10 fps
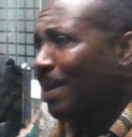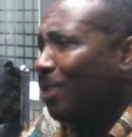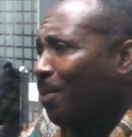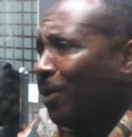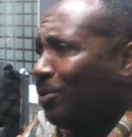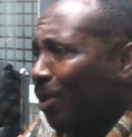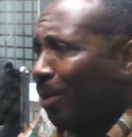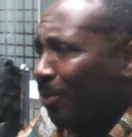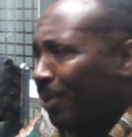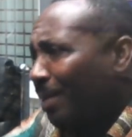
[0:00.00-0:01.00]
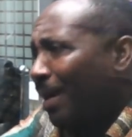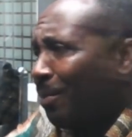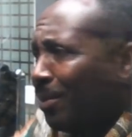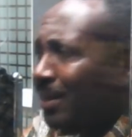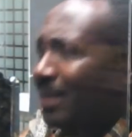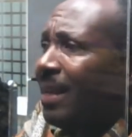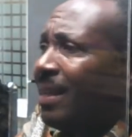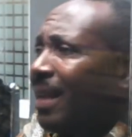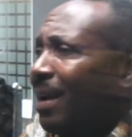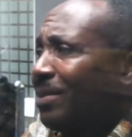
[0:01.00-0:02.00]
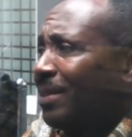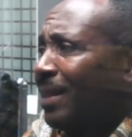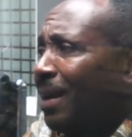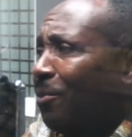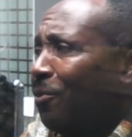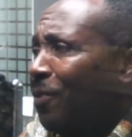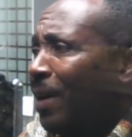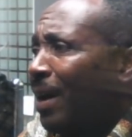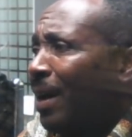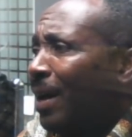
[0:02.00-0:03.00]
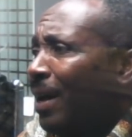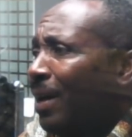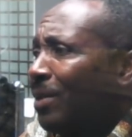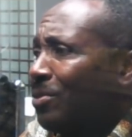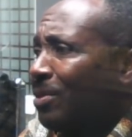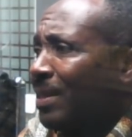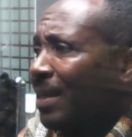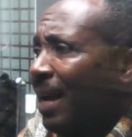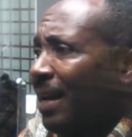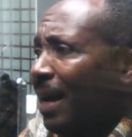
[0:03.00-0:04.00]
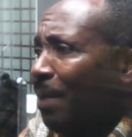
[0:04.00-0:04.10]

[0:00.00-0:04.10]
support to among 10,000 now for and so sika dey.